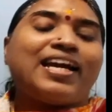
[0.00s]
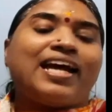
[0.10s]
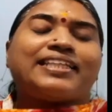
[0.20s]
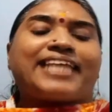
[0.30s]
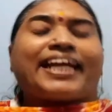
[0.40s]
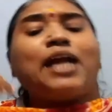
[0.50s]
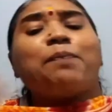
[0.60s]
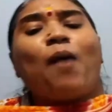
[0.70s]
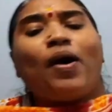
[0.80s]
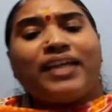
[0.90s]
The second
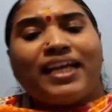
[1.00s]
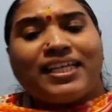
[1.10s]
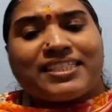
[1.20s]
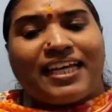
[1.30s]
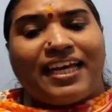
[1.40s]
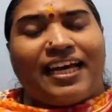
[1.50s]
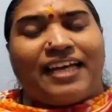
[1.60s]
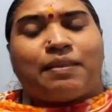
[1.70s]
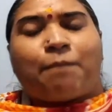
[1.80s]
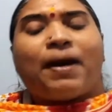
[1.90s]
point is
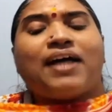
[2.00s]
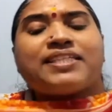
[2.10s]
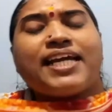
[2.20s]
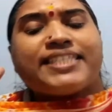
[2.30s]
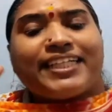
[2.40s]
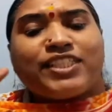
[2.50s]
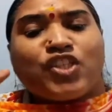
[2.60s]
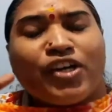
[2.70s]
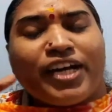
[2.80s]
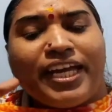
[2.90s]
the persons
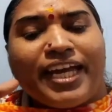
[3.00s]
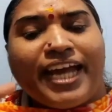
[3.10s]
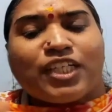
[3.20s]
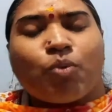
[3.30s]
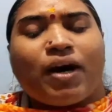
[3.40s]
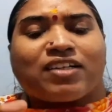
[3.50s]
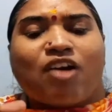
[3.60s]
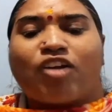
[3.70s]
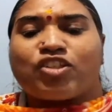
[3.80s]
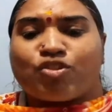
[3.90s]
entering into a
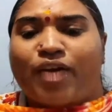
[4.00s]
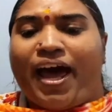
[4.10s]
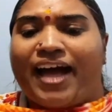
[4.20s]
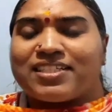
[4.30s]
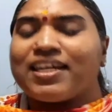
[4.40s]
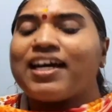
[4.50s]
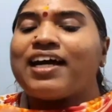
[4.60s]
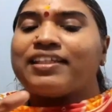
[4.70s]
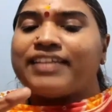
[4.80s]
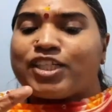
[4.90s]
contract,
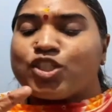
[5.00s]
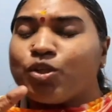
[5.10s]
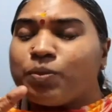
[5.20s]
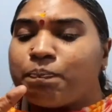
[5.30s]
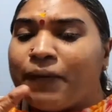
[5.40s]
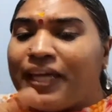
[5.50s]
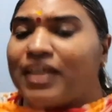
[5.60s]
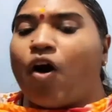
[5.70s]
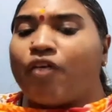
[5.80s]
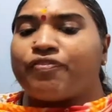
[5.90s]
they should be
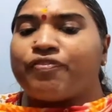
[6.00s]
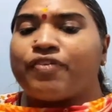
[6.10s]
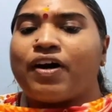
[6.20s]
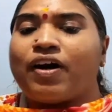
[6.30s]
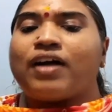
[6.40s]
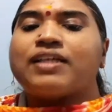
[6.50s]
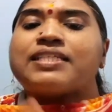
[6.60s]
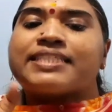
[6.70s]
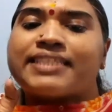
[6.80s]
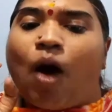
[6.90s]
of
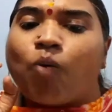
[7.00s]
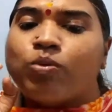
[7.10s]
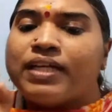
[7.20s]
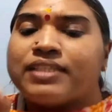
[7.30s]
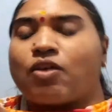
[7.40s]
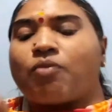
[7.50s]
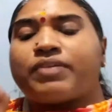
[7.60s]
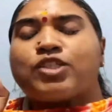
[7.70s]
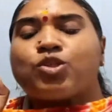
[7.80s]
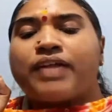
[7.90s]
soundness of, they
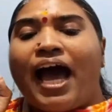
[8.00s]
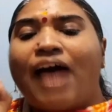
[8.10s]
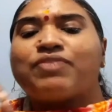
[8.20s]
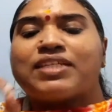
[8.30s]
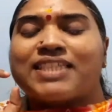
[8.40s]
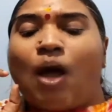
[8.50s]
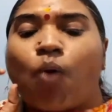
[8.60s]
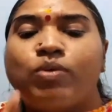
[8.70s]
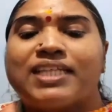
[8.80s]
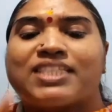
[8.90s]
should have the
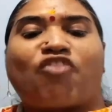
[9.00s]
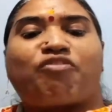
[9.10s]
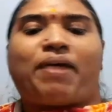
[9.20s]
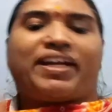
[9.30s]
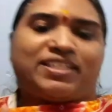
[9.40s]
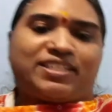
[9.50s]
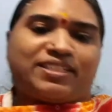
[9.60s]
soundness of it.